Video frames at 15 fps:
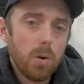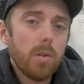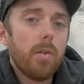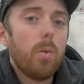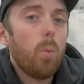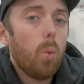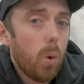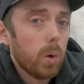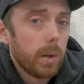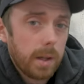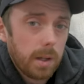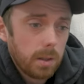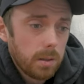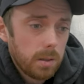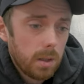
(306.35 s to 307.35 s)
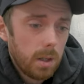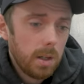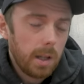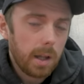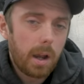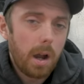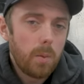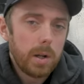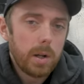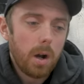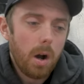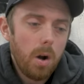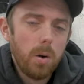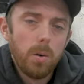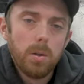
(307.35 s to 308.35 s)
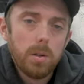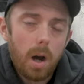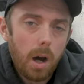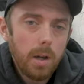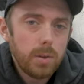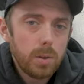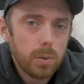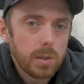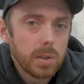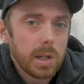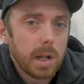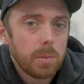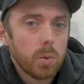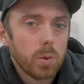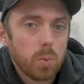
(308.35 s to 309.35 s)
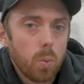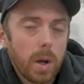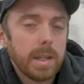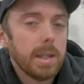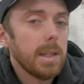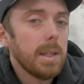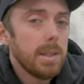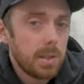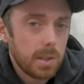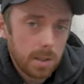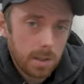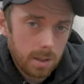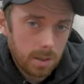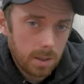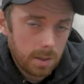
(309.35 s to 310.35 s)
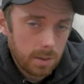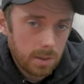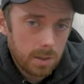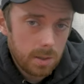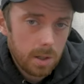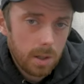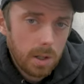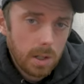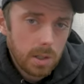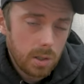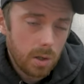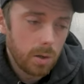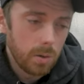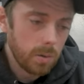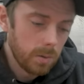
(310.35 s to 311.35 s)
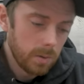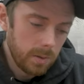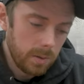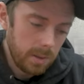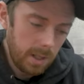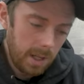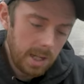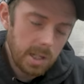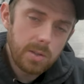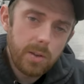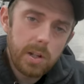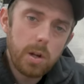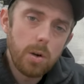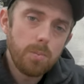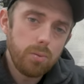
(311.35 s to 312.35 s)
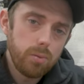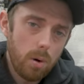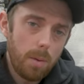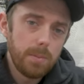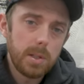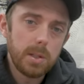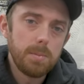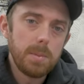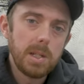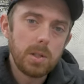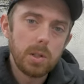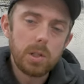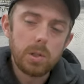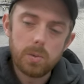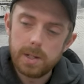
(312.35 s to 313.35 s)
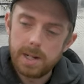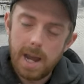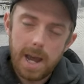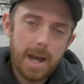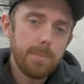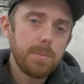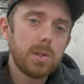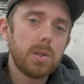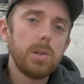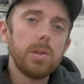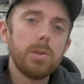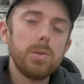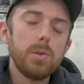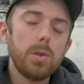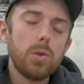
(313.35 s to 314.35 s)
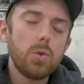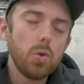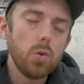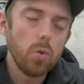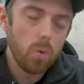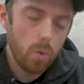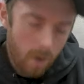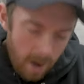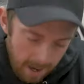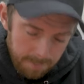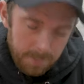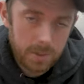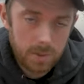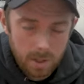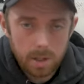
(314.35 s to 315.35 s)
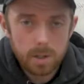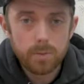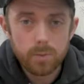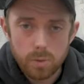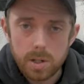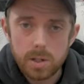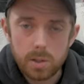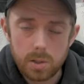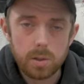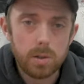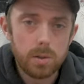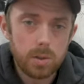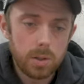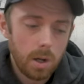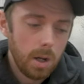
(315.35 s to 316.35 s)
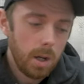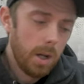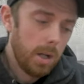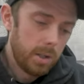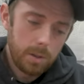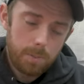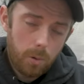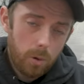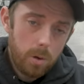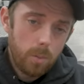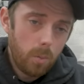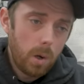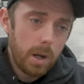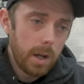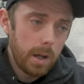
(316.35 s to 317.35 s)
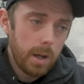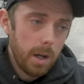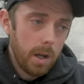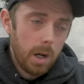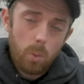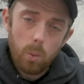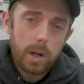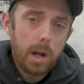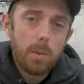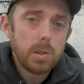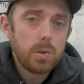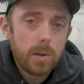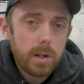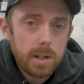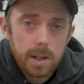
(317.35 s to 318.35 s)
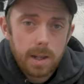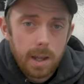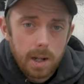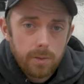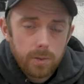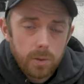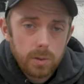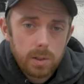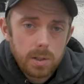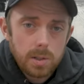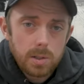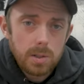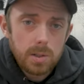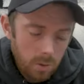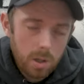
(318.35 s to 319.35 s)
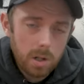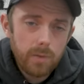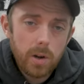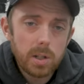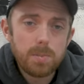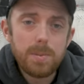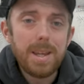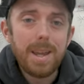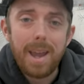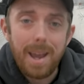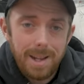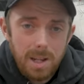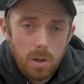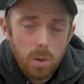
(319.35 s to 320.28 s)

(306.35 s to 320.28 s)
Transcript: more of a warning. Like I went, oh, I thought this animal was way easier than this. So his video prompted me to do an absolute crap ton of research, to the point where when I was ready to get a Frilled Lizard, you could have asked me any